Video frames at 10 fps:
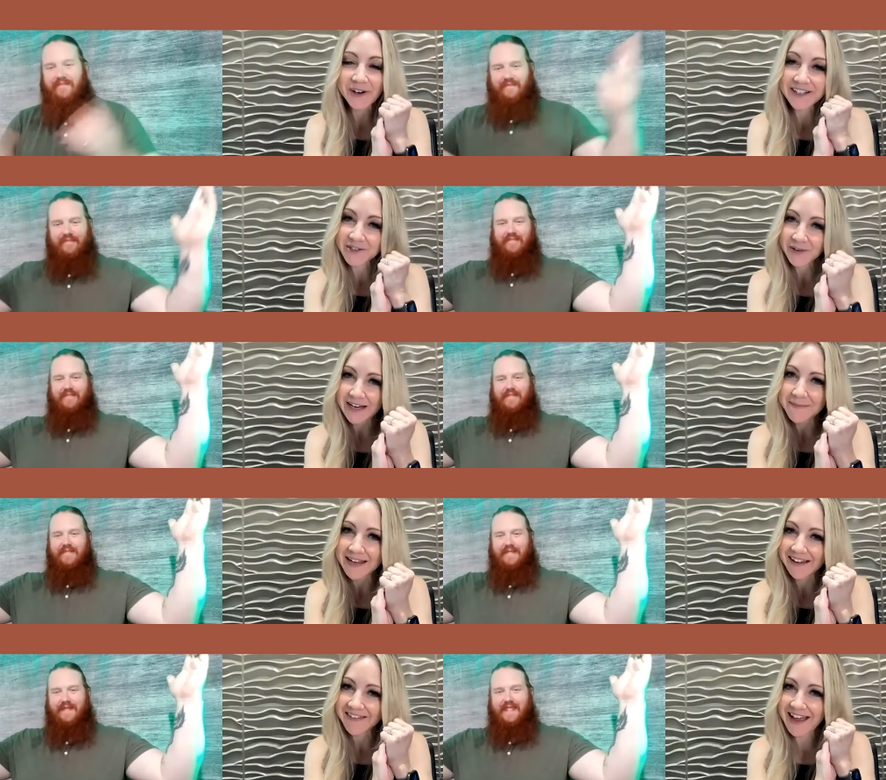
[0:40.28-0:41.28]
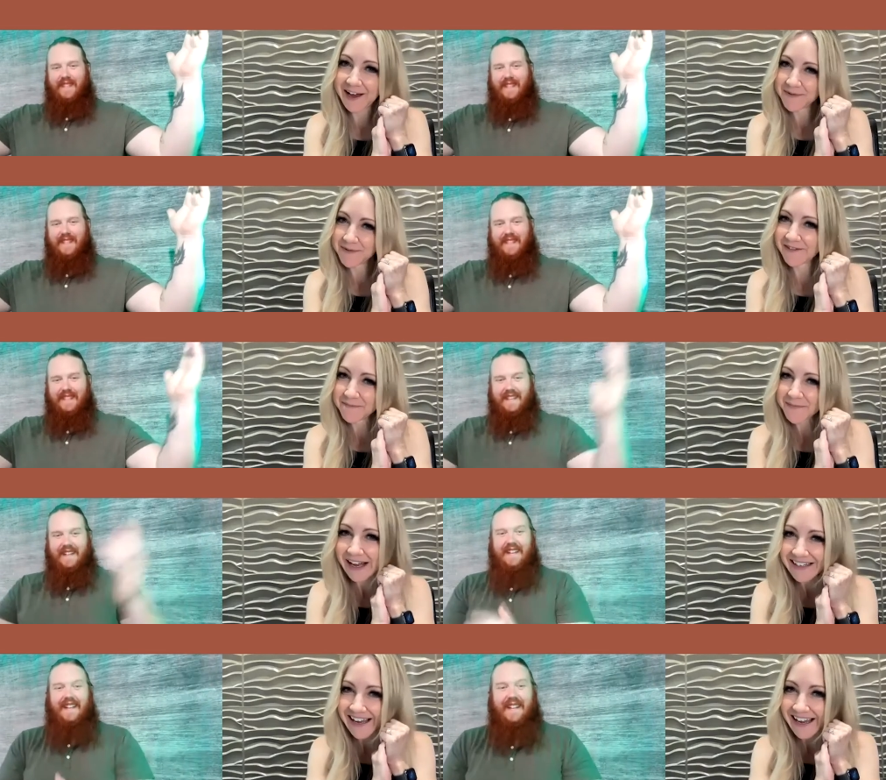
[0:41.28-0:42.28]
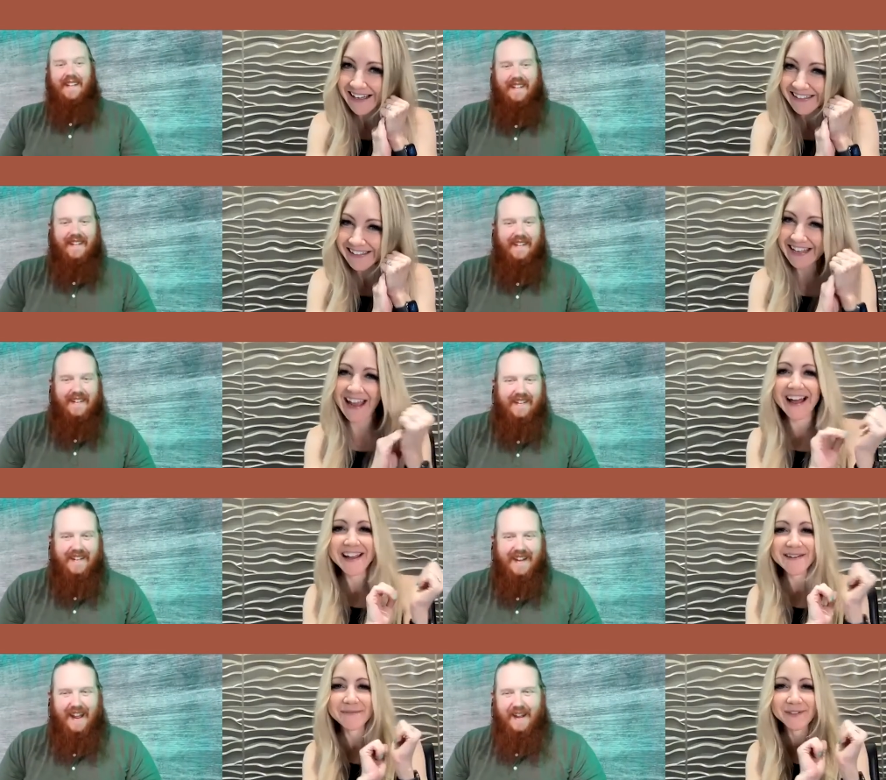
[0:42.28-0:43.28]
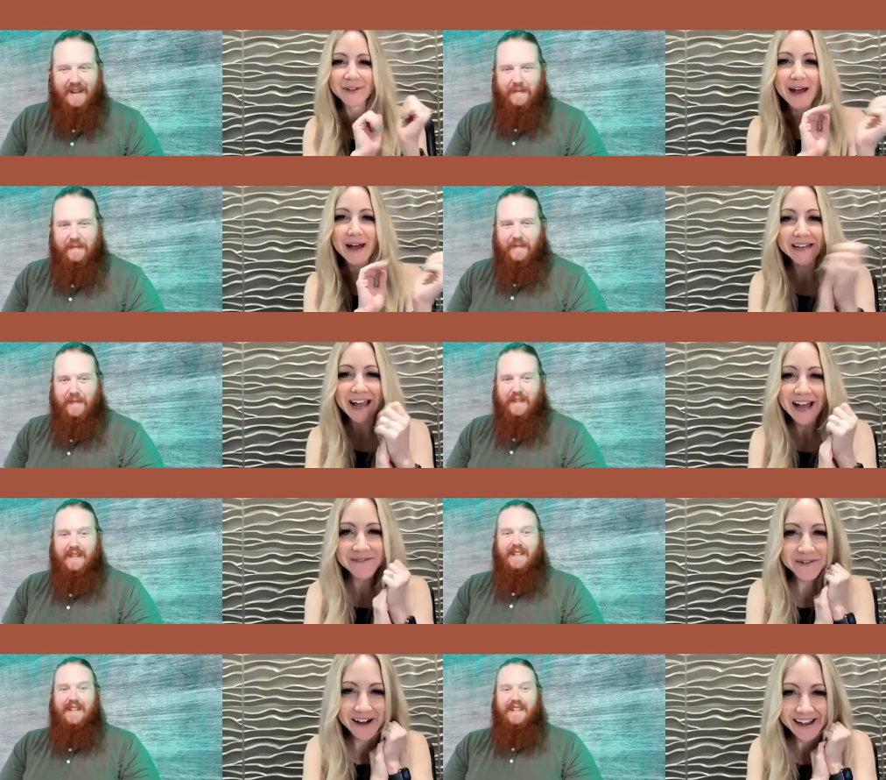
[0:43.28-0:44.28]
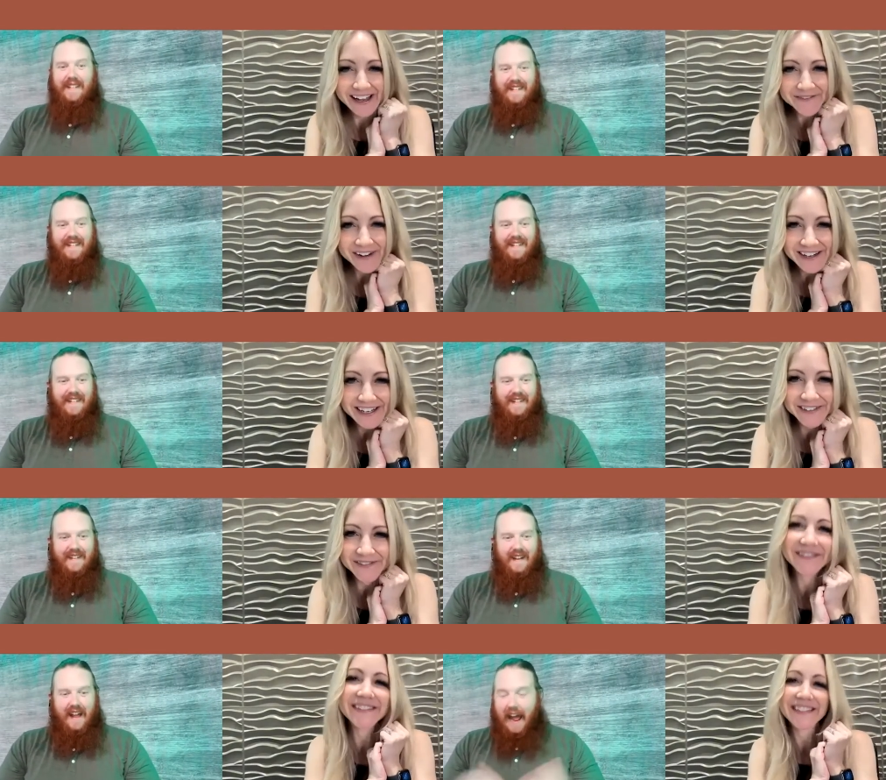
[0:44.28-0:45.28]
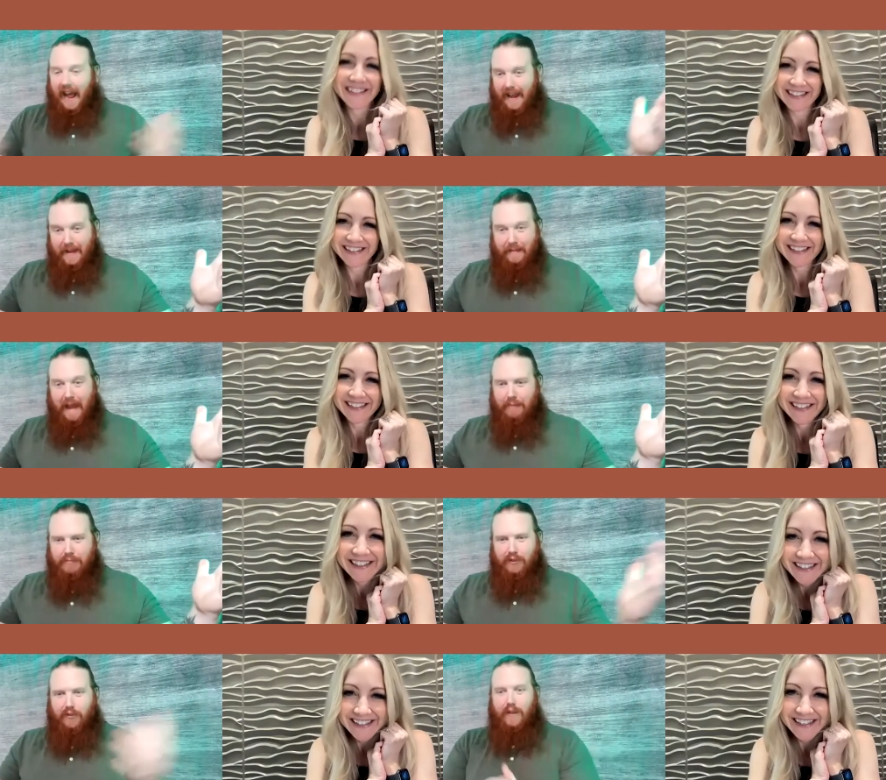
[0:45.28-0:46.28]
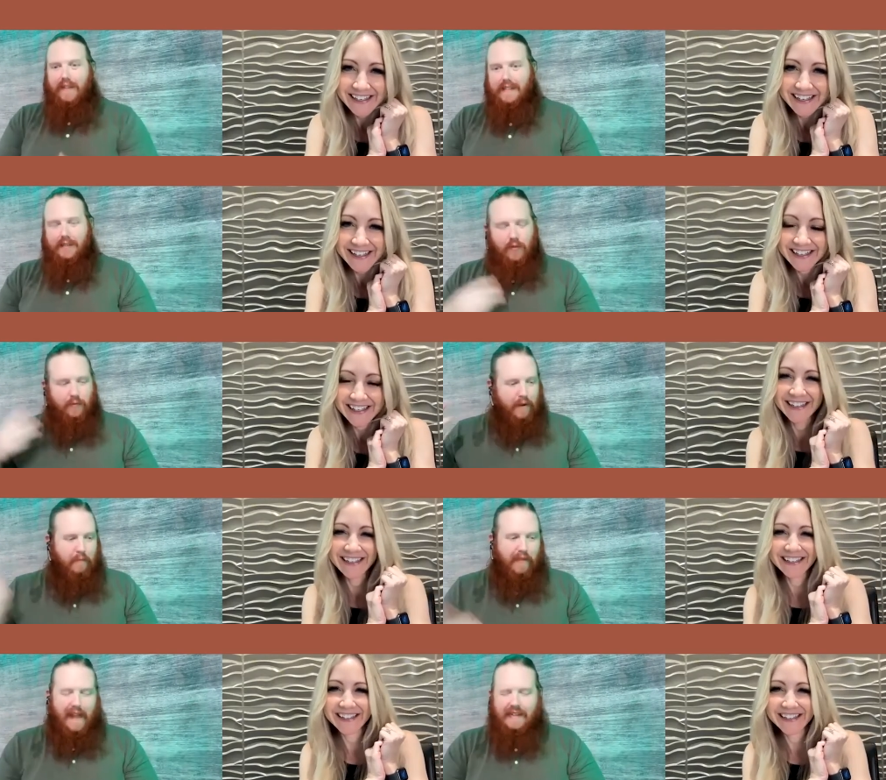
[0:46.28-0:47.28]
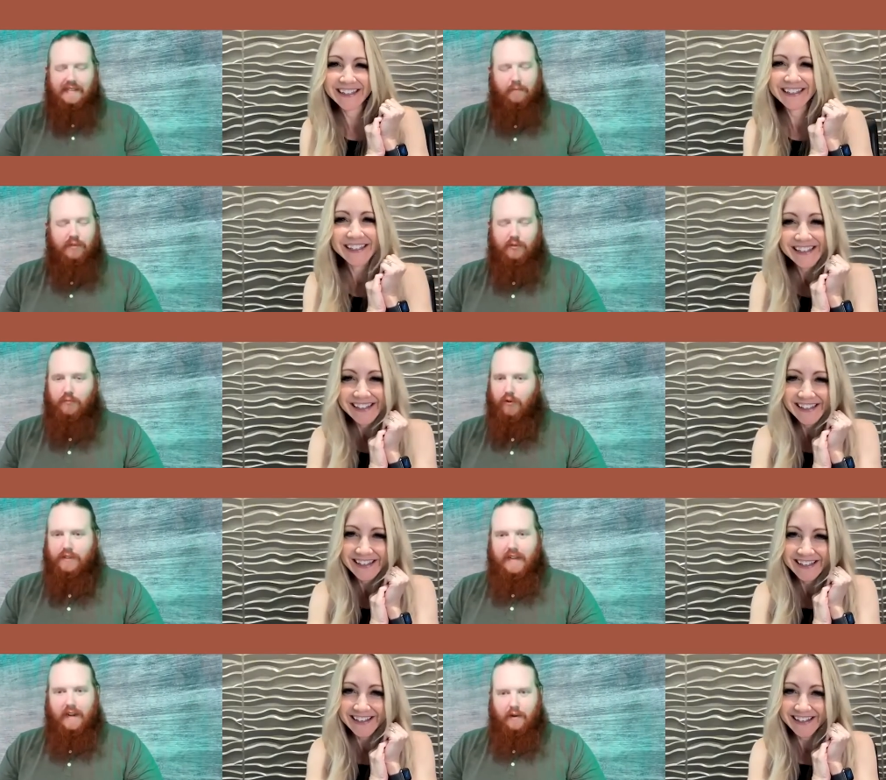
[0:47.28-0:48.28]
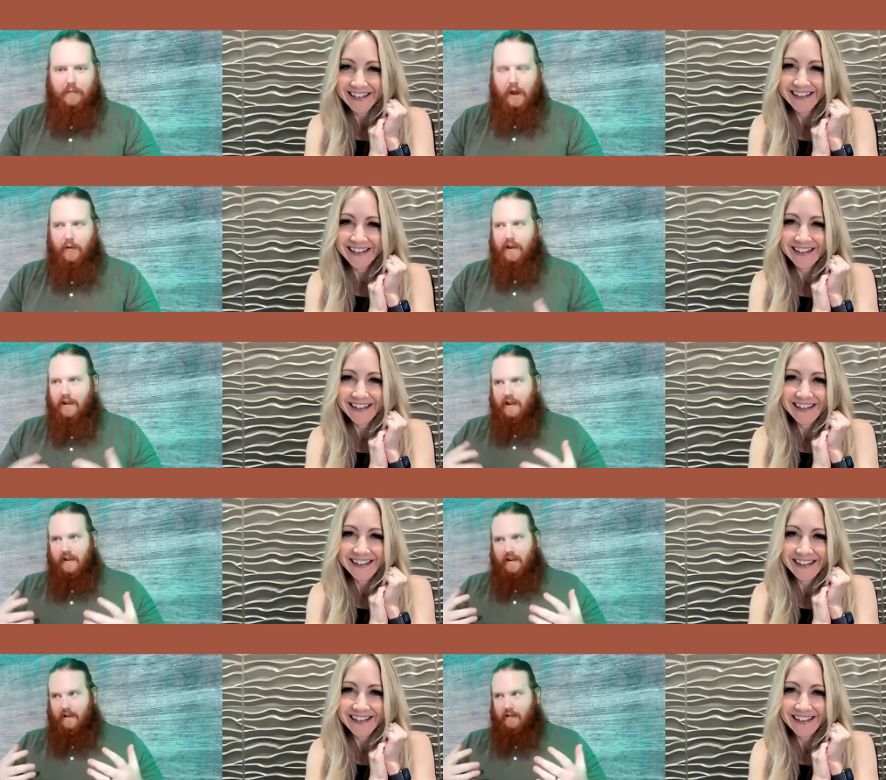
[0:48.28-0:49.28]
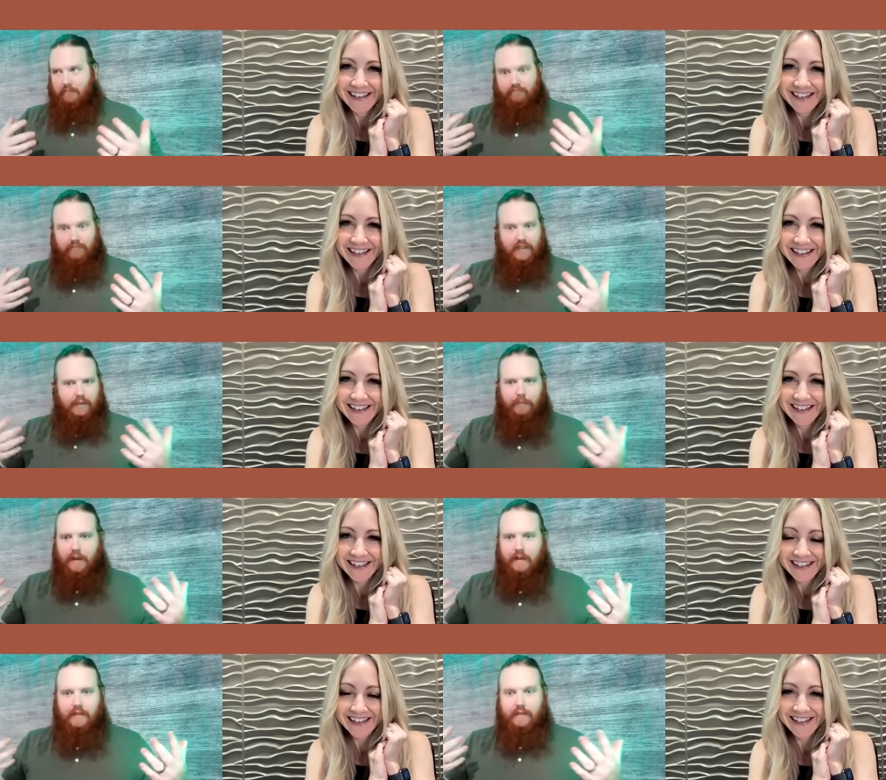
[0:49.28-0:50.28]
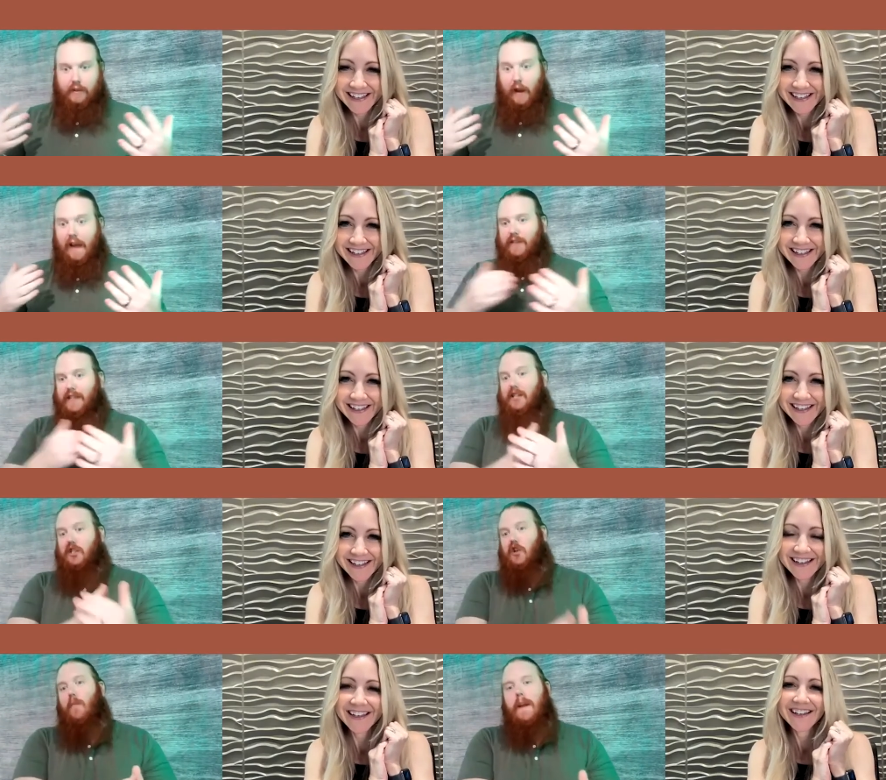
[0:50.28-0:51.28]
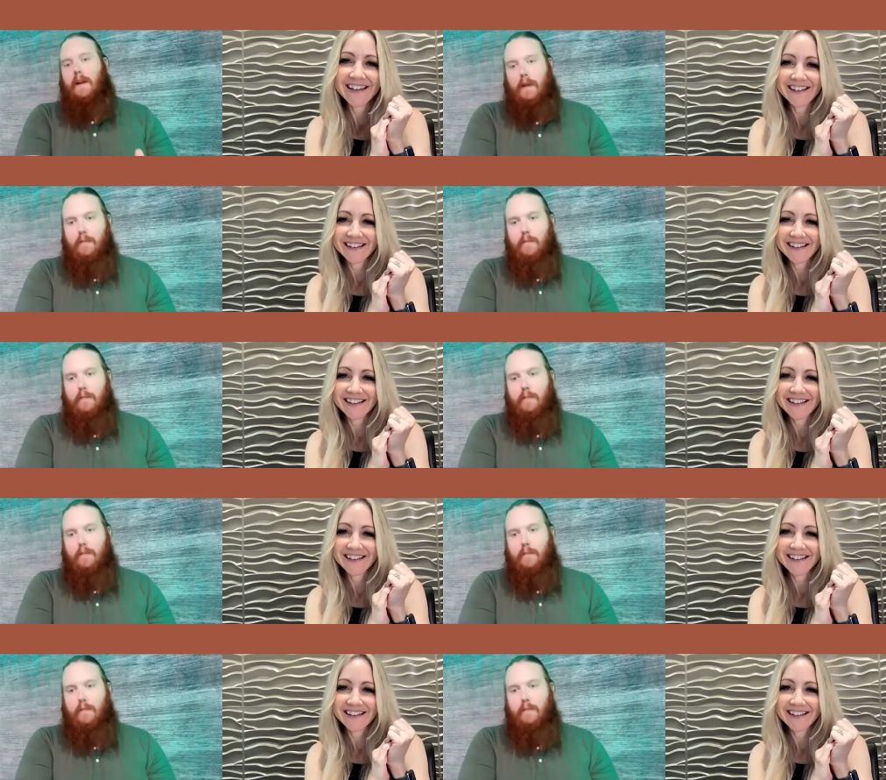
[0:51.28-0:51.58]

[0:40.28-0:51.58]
Speaker 1: for joining me on the How to Pivot podcast. I am so happy to have you on. Welcome.
Speaker 2: Absolutely. This is going to be a blast. I'm super excited about it. Um, just because there, I've seen so many